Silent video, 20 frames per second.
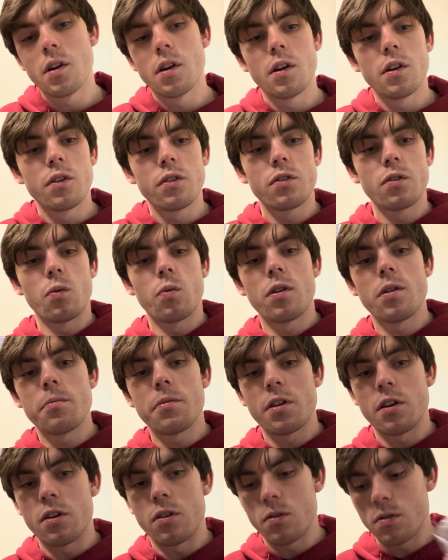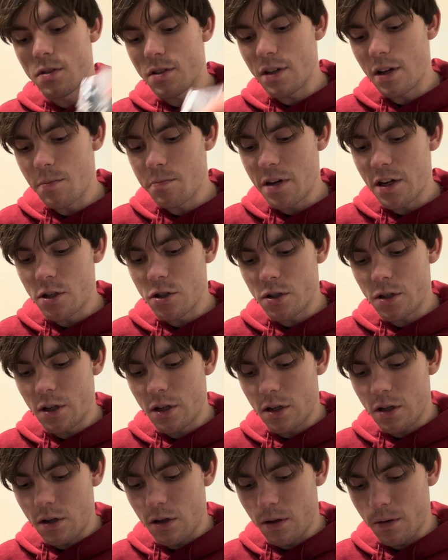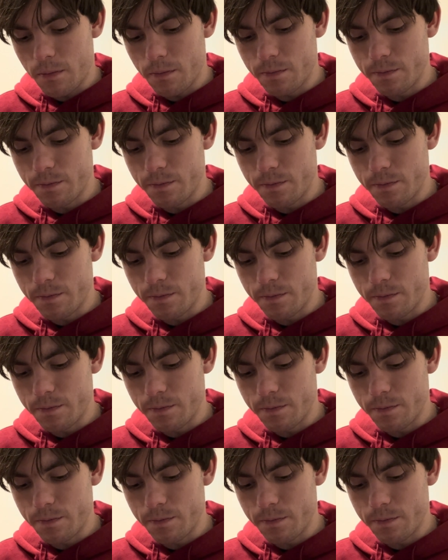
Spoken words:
So what I'm gonna do is I'm actually gonna